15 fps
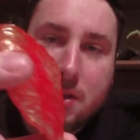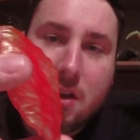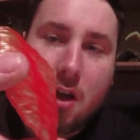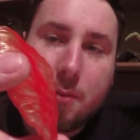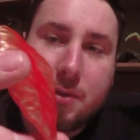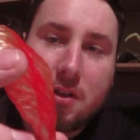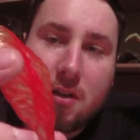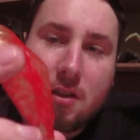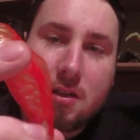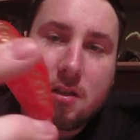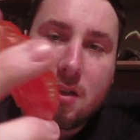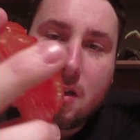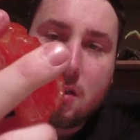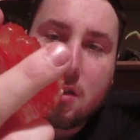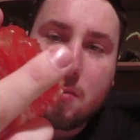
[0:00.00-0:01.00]
sculpted on this
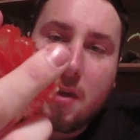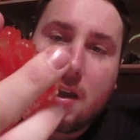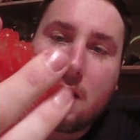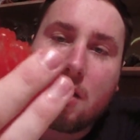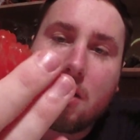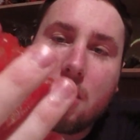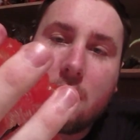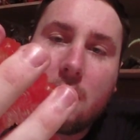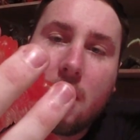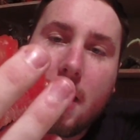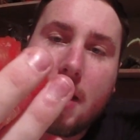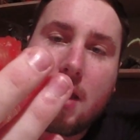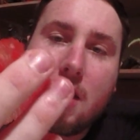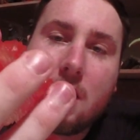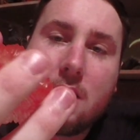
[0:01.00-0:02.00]
thing to make it look
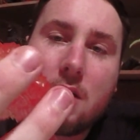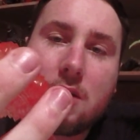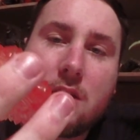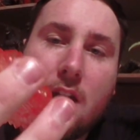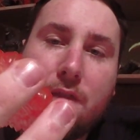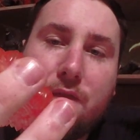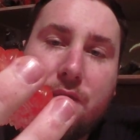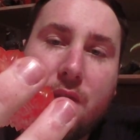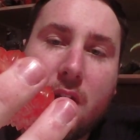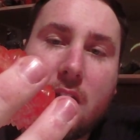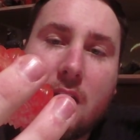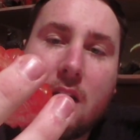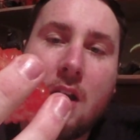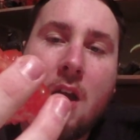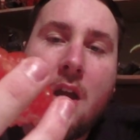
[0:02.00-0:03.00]
like it is a
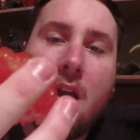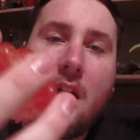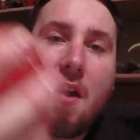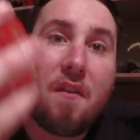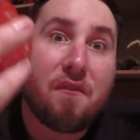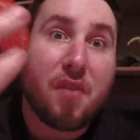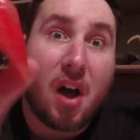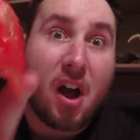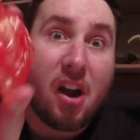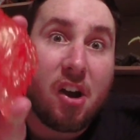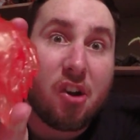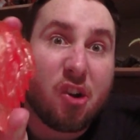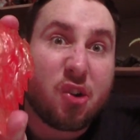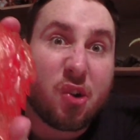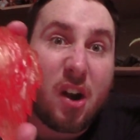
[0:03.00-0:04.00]
freaking
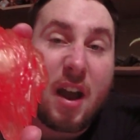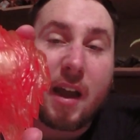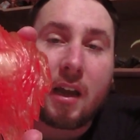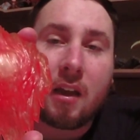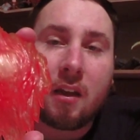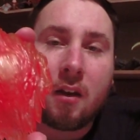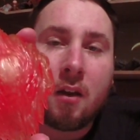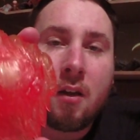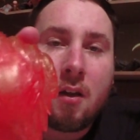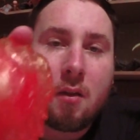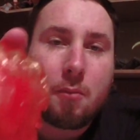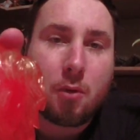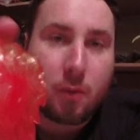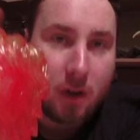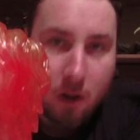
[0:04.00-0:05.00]
fire dragon.
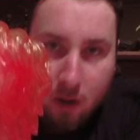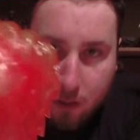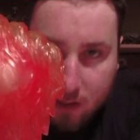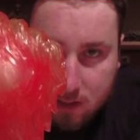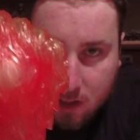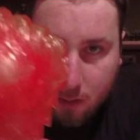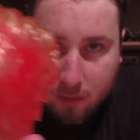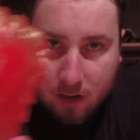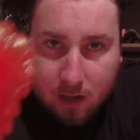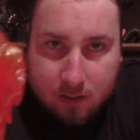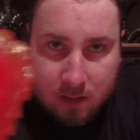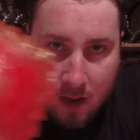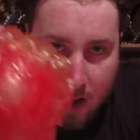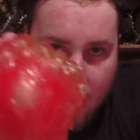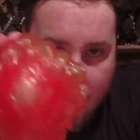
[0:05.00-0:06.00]
But we all know that's not what it
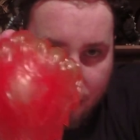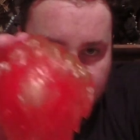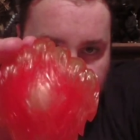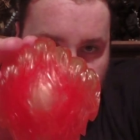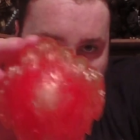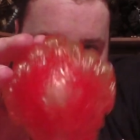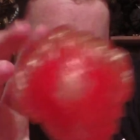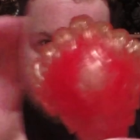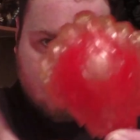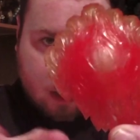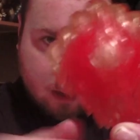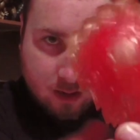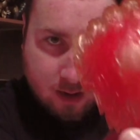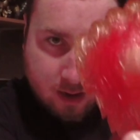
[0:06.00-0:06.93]
is. I think that